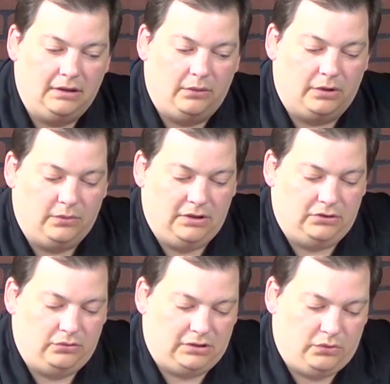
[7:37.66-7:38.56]
what I want
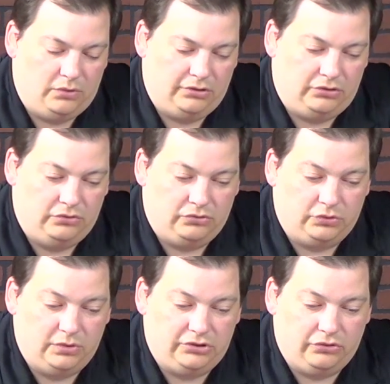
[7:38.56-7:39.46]
to do is I want to
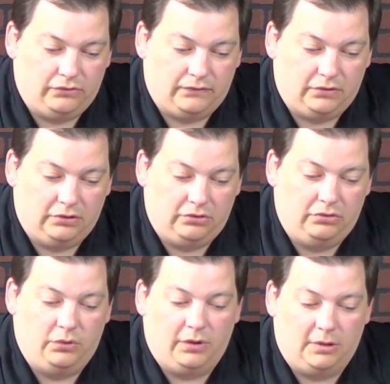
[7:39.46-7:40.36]
switch over to
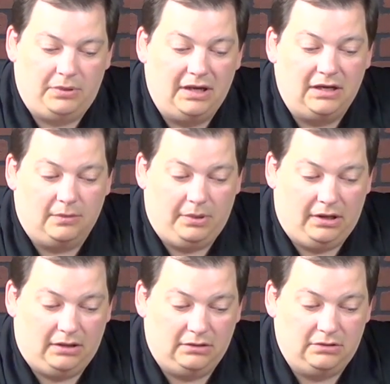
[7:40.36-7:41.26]
the Wikipedia
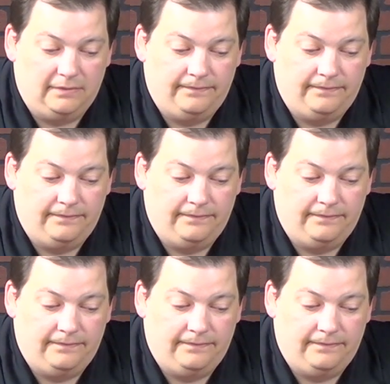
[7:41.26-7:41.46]
page,